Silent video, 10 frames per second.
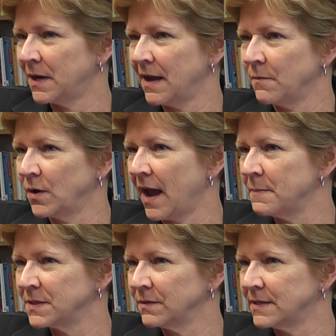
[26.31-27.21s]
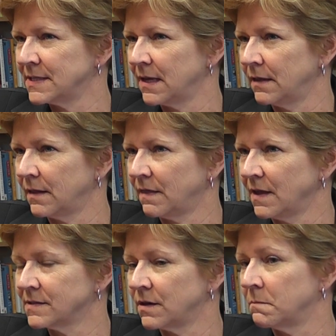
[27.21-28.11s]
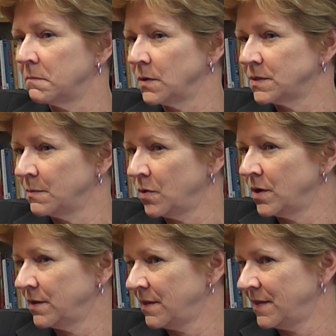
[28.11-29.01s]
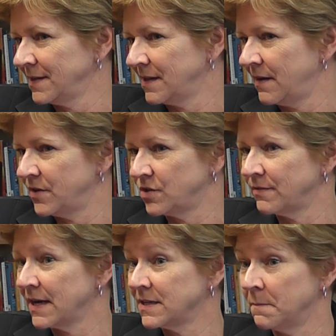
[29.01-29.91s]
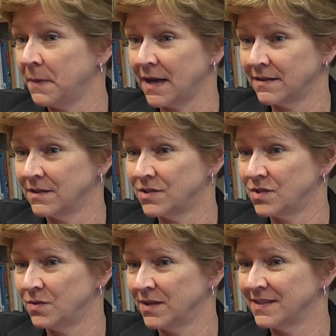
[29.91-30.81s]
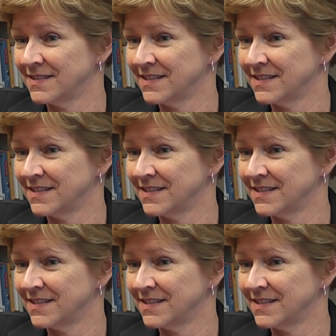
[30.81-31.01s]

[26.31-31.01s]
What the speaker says: But I would absolutely say that things that are most important are the things that have a direct impact on students.